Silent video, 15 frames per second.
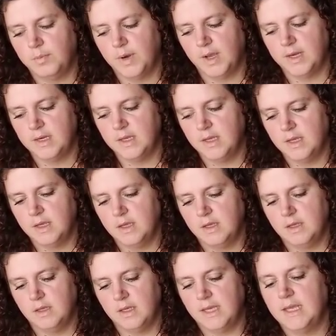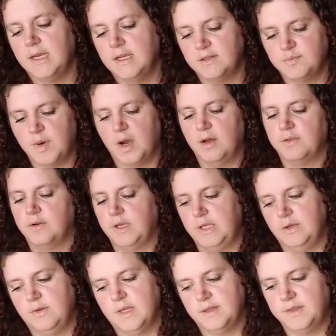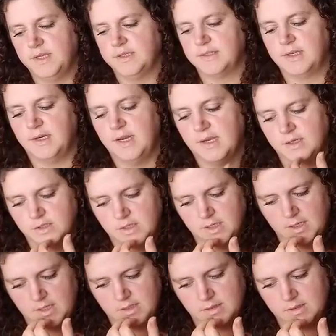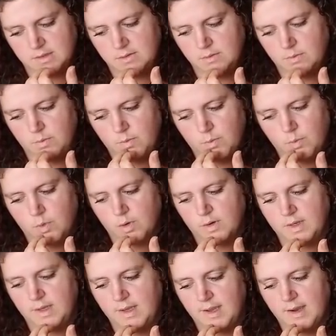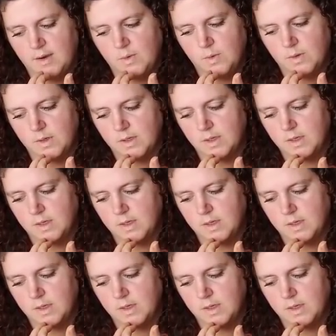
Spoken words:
But it is bothering you that this connection isn't working out.